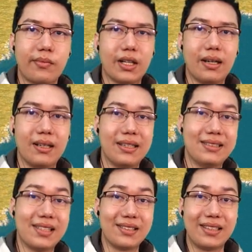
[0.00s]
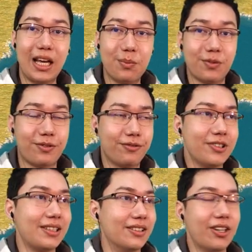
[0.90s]
Uh, is this game
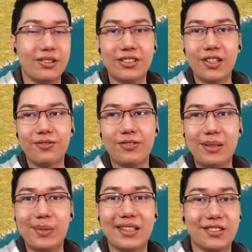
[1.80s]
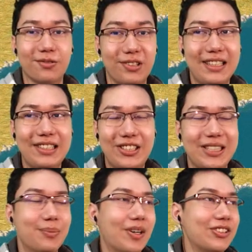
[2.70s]
free? No, it's not free, but it's really
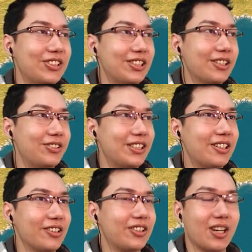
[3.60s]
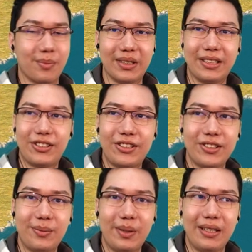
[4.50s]
cheap on GOG.com. It
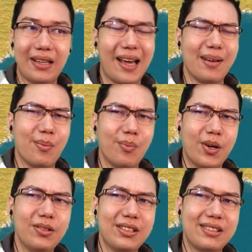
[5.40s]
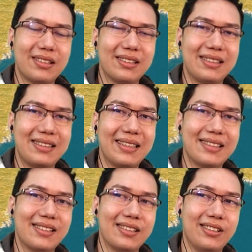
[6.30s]
should be at most
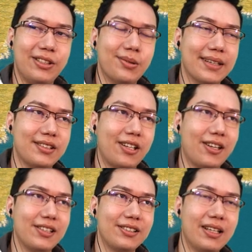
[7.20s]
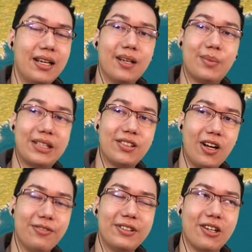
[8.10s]
6 US dollars, but it's
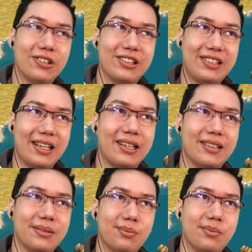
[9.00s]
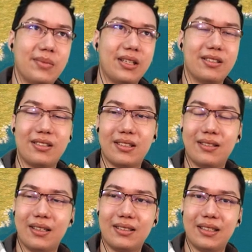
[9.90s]
often on sale in
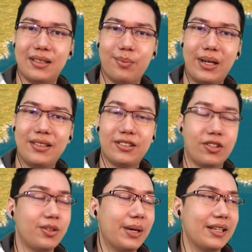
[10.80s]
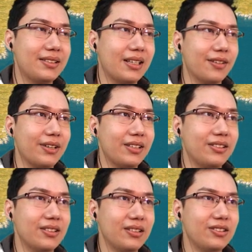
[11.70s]
uh, certain bundles or by itself,
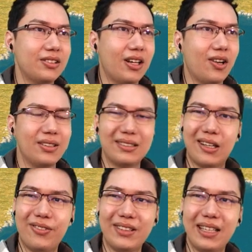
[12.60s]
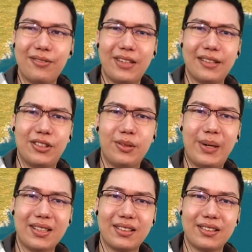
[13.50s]
and you could uh, often get it for like two
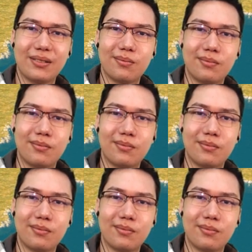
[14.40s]
bucks.